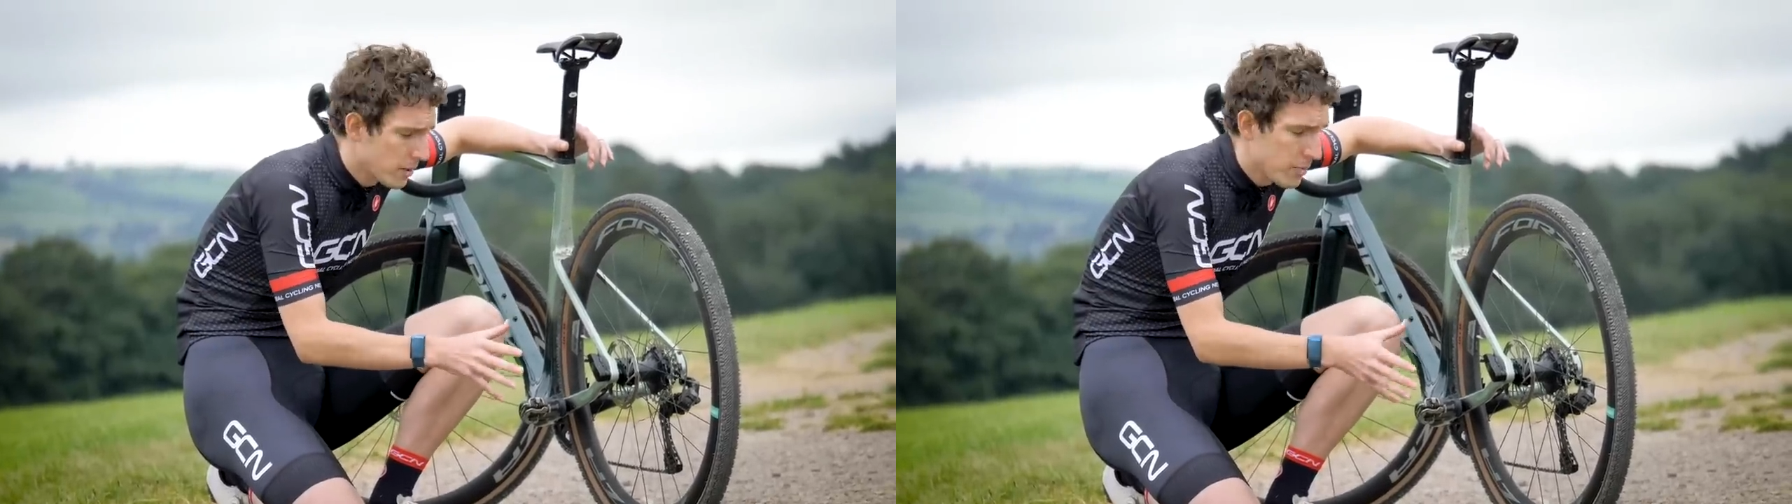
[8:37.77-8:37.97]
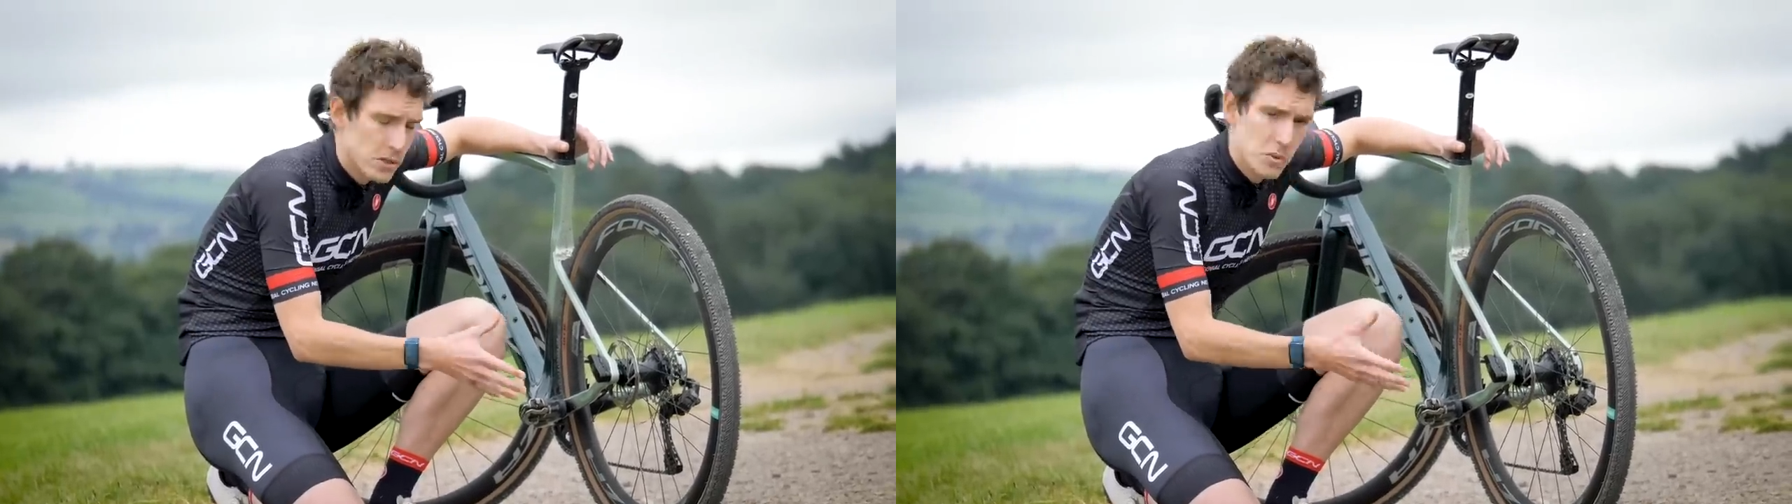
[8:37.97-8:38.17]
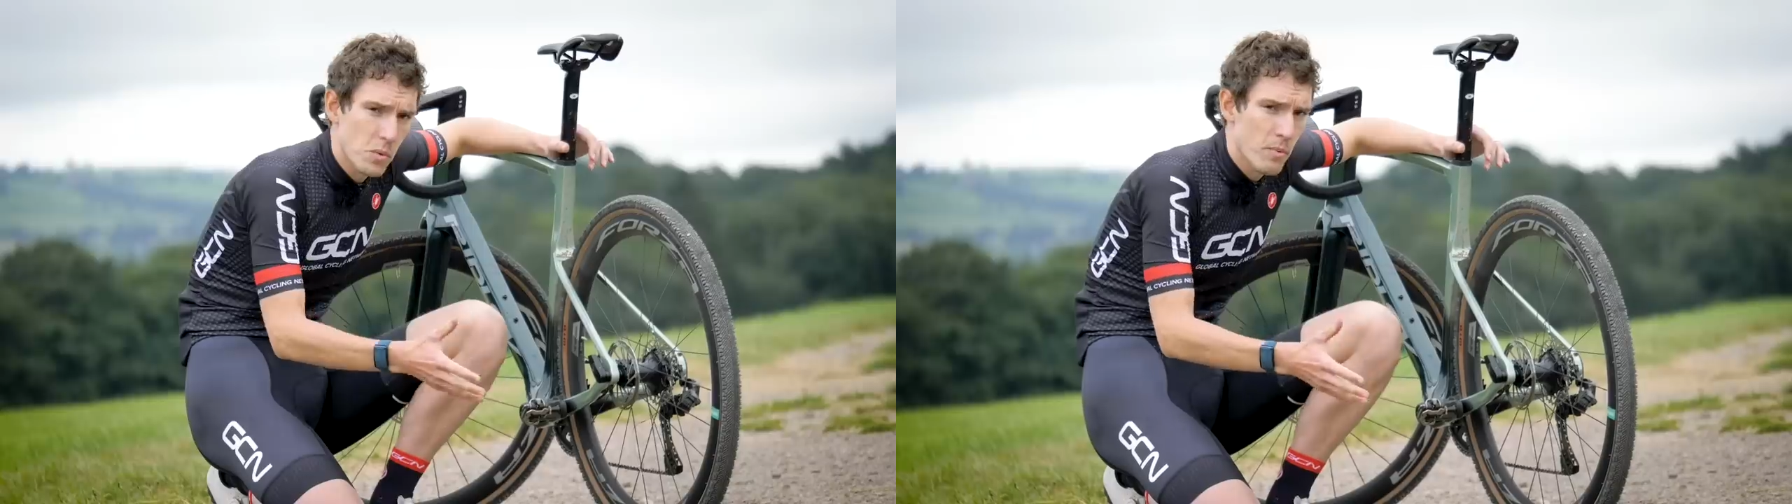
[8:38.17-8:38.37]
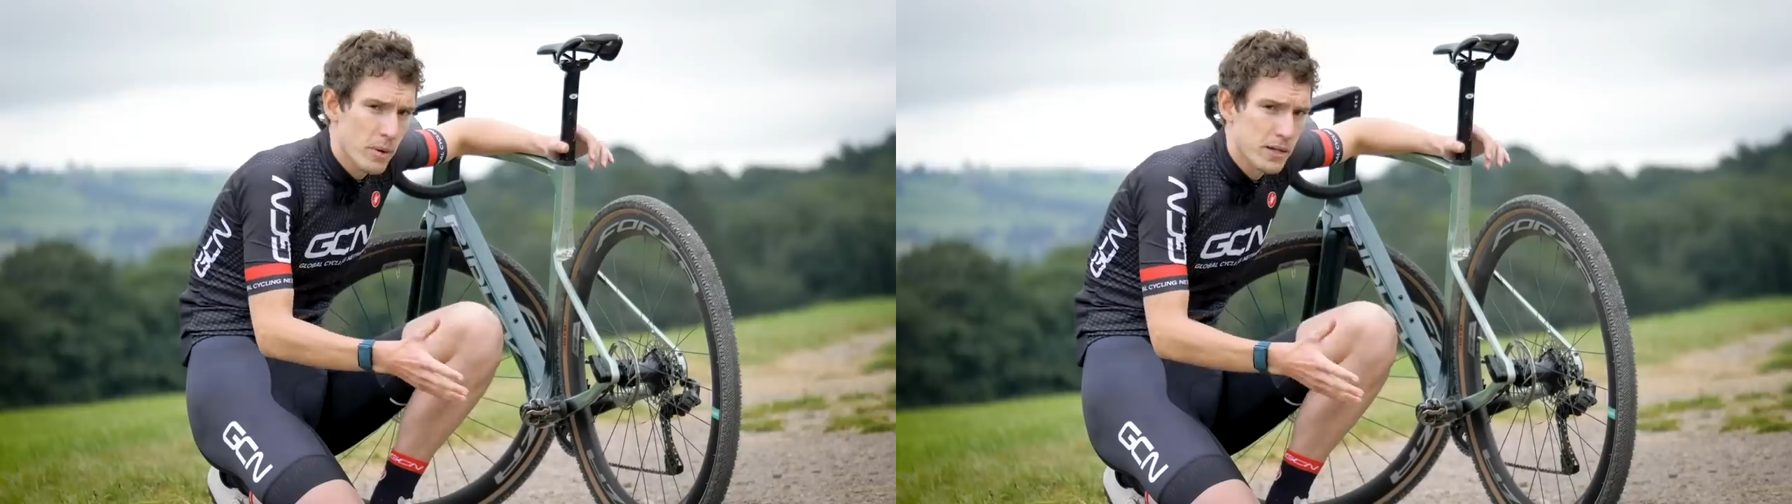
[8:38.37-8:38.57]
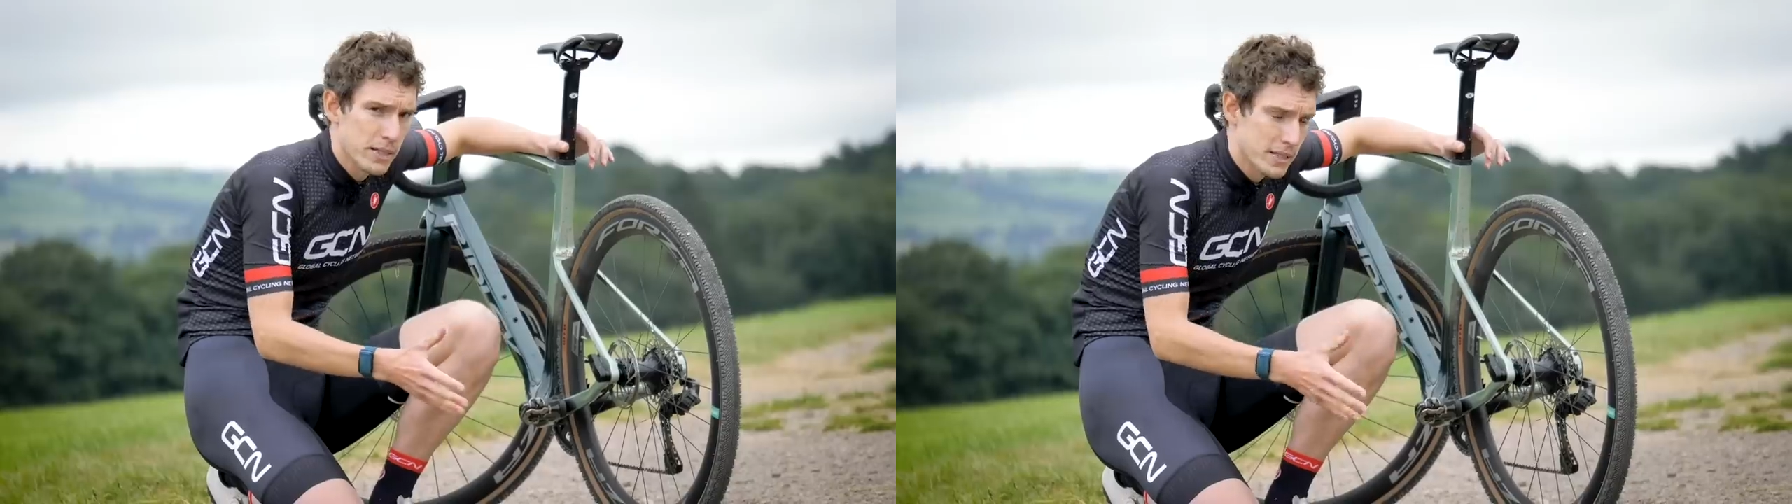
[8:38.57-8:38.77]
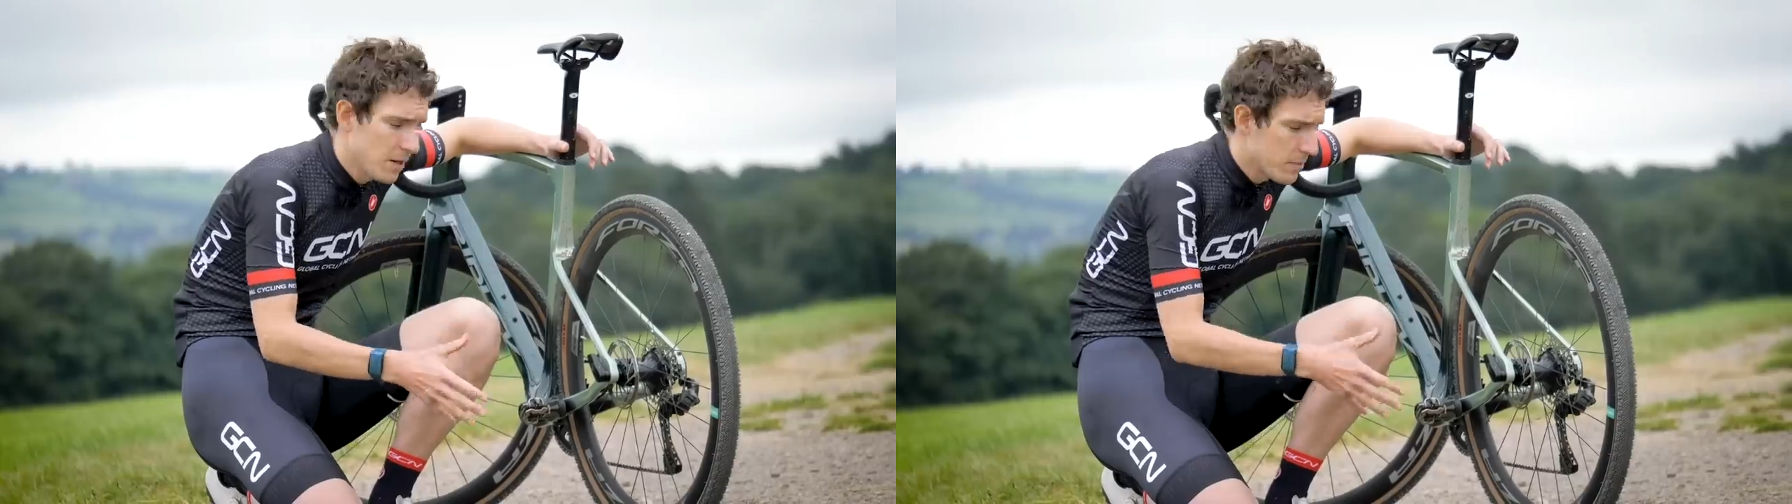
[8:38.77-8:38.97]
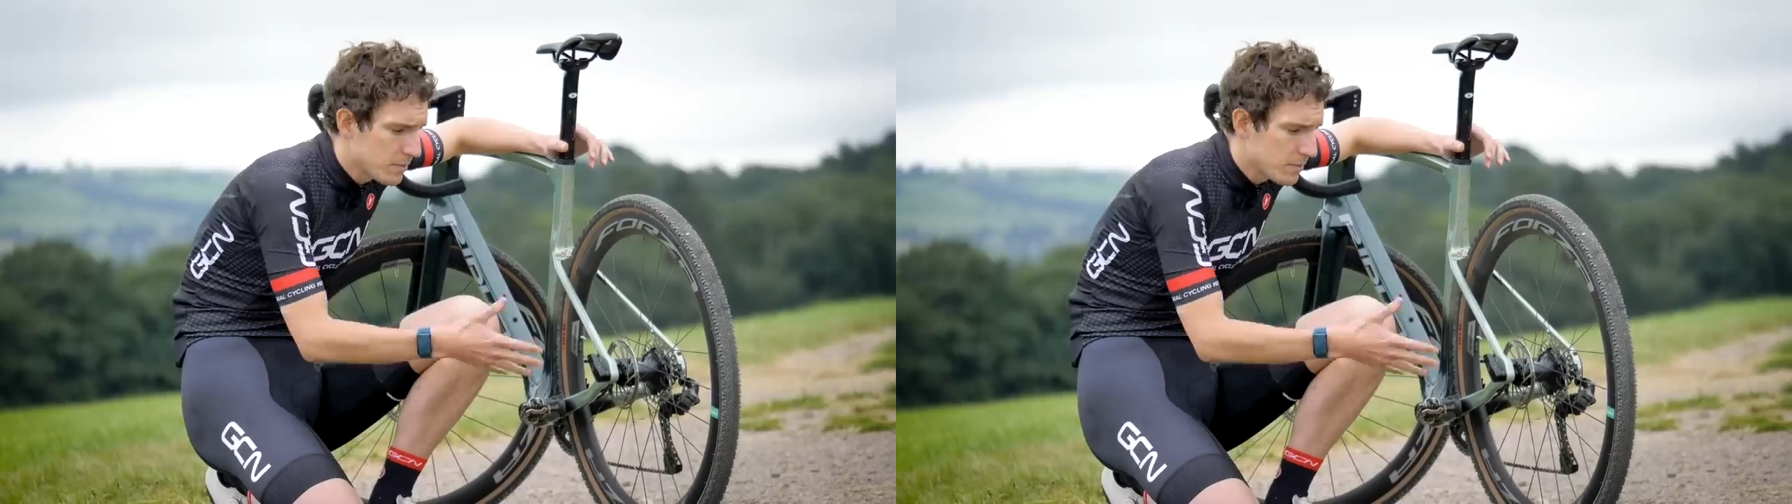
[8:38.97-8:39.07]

compared to a one by setup.